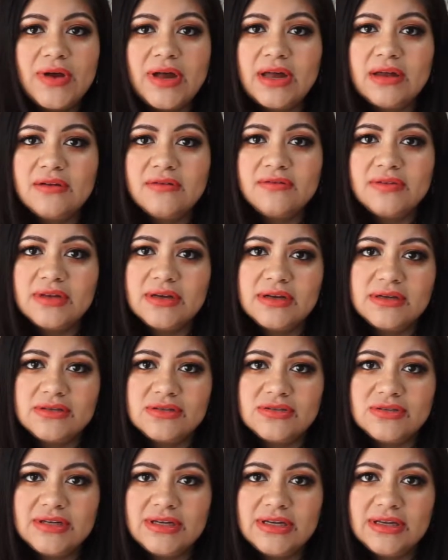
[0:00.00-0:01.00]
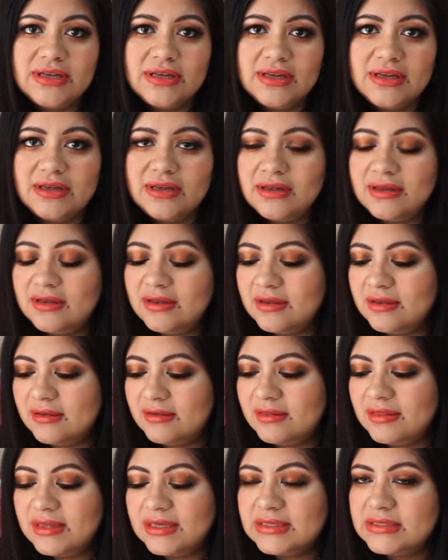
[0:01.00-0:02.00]
out of the country,
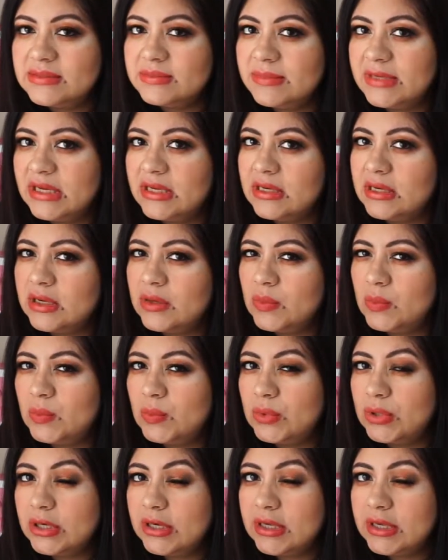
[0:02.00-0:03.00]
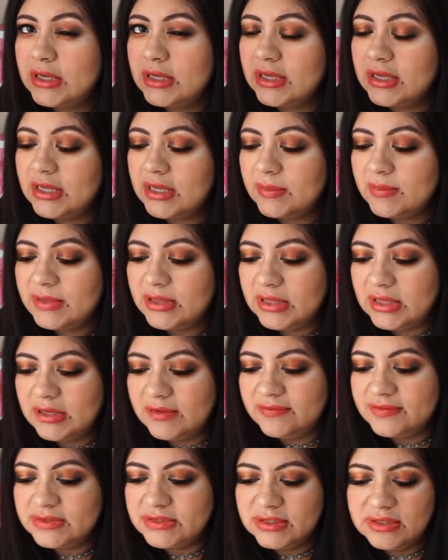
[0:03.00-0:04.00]
this might not work, I
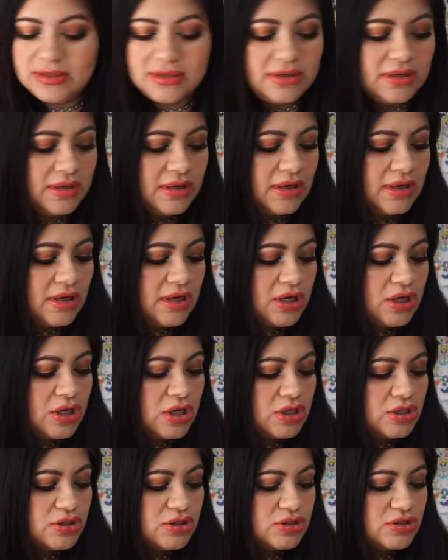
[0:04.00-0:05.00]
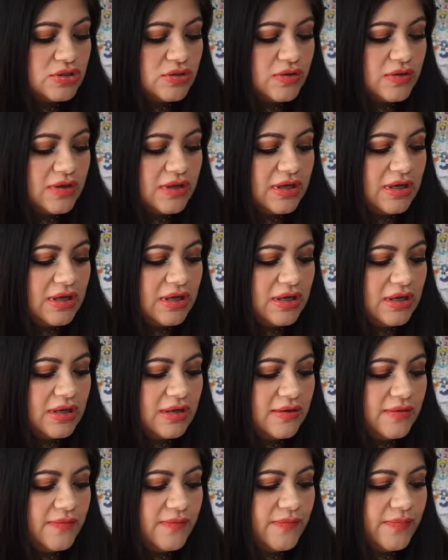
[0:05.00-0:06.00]
believe so. So
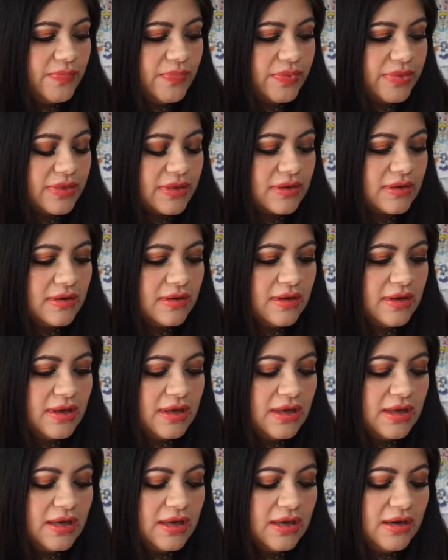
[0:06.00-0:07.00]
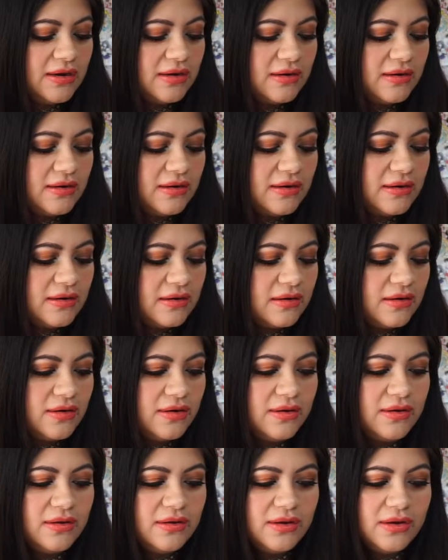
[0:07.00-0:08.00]
then, here are
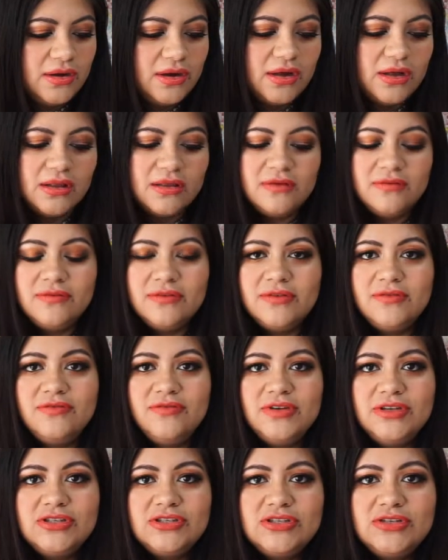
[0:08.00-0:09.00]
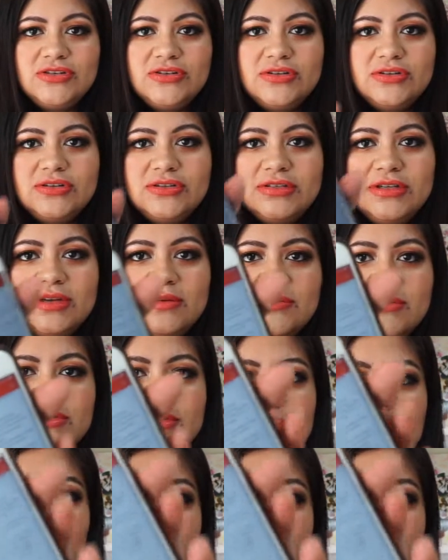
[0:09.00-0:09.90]
all of the features. I'm just